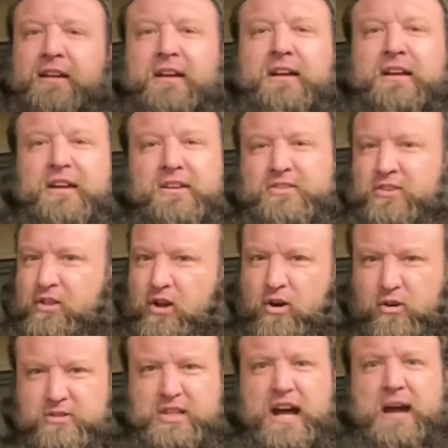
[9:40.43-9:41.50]
So the
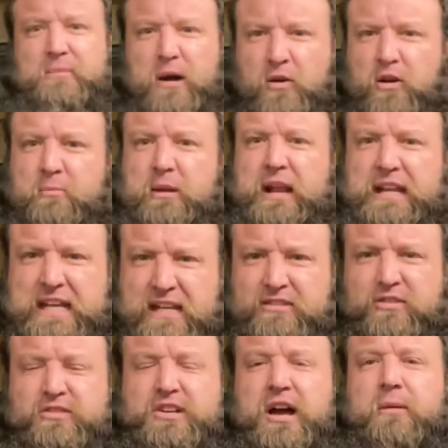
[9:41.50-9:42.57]
whole time I would have been like, get
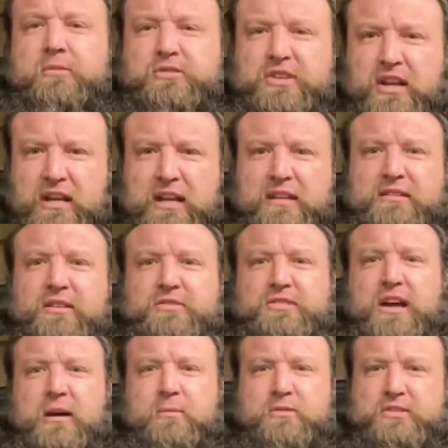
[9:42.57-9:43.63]
those elbows in, get those
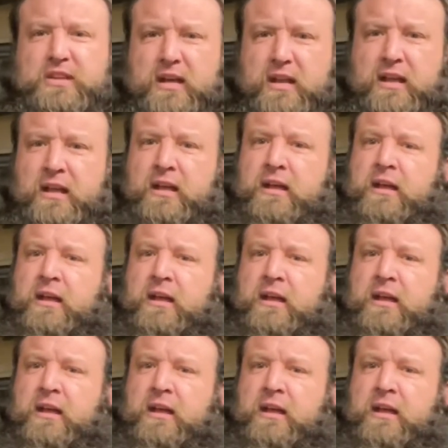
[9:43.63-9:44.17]
elbows in.